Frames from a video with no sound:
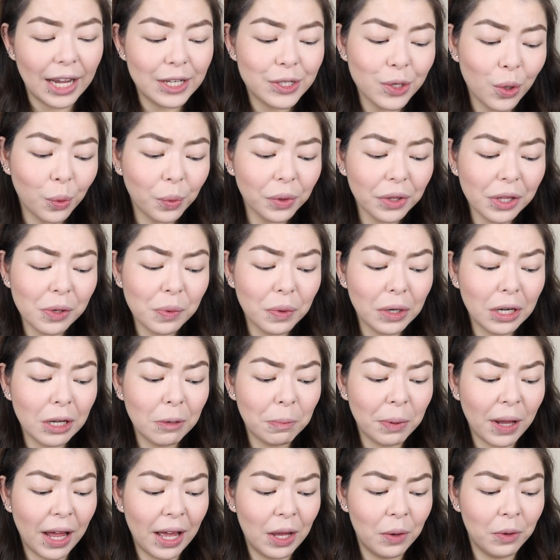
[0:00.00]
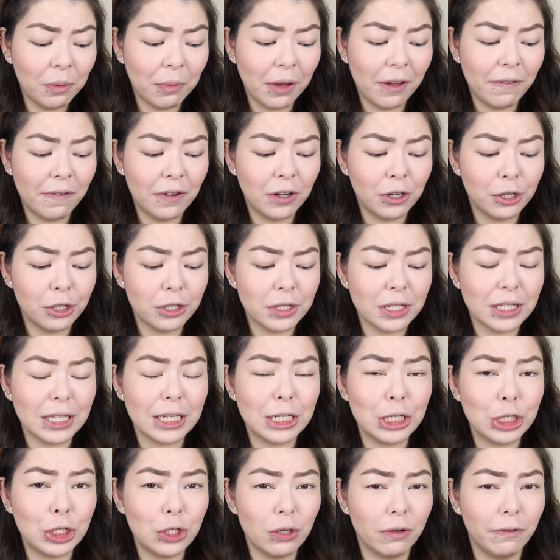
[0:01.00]
I don't really want to apply it with my fingers because
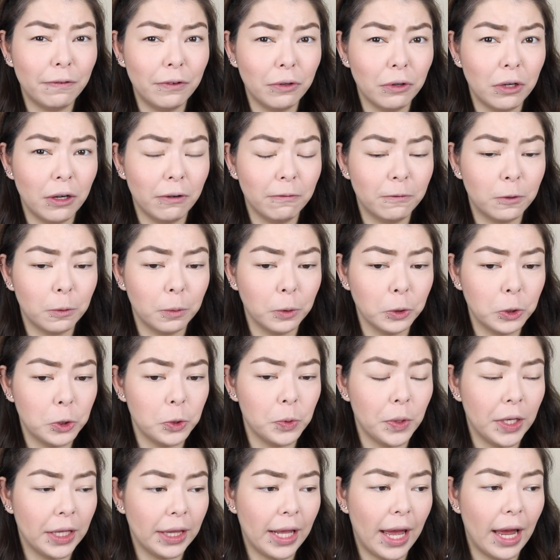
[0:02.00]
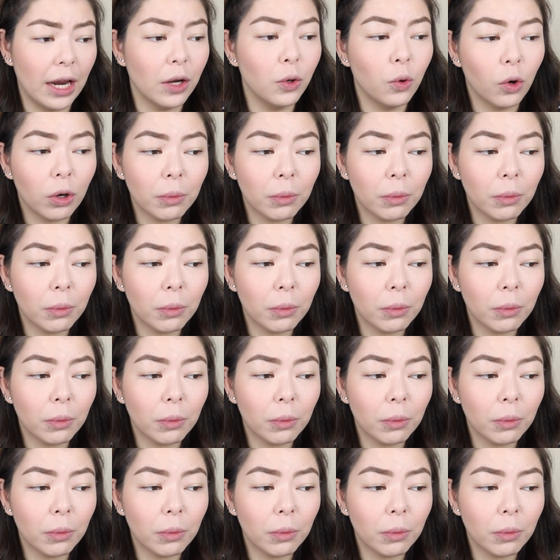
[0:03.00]
I just don't feel comfortable doing that.